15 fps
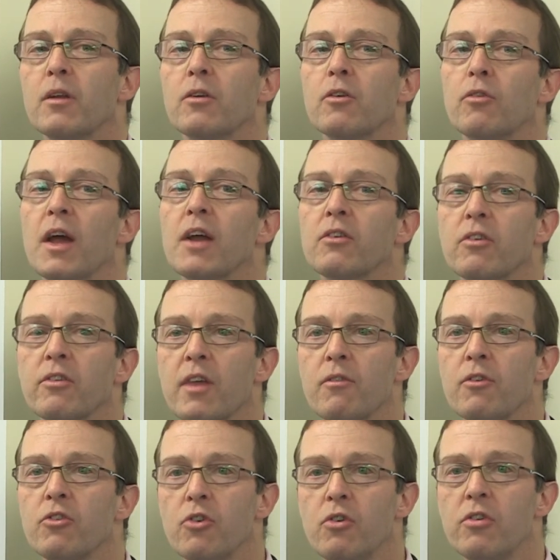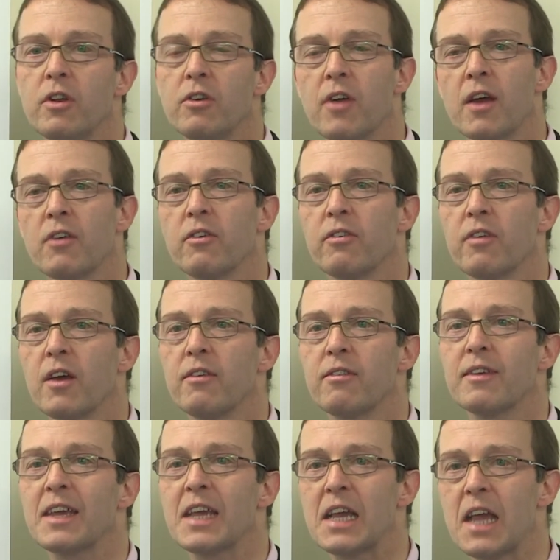Directors have a duty to exercise
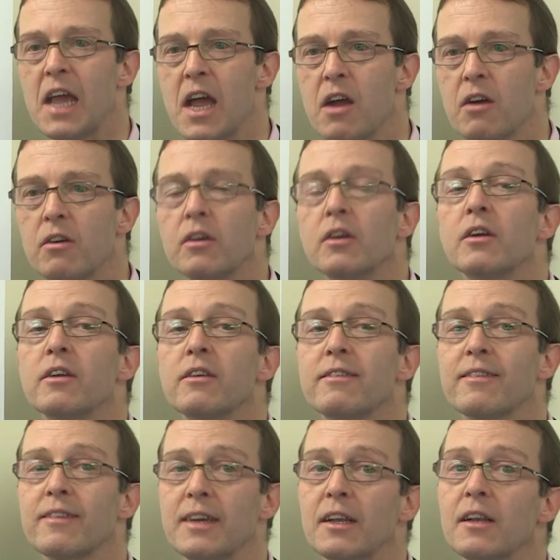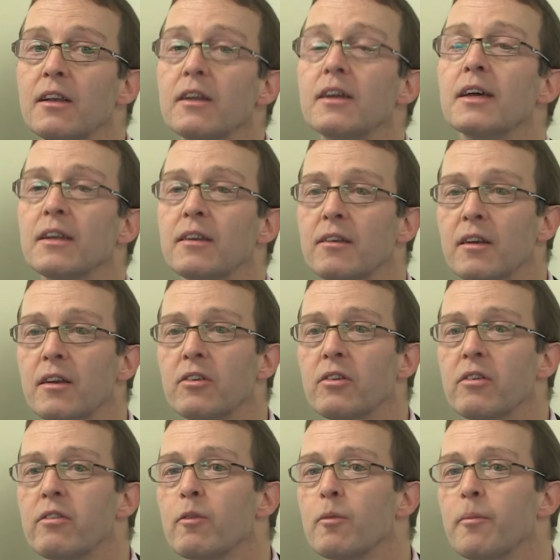care, skill, and
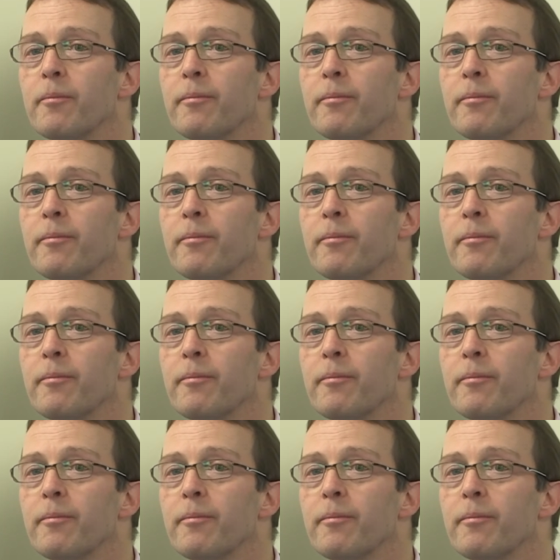diligence.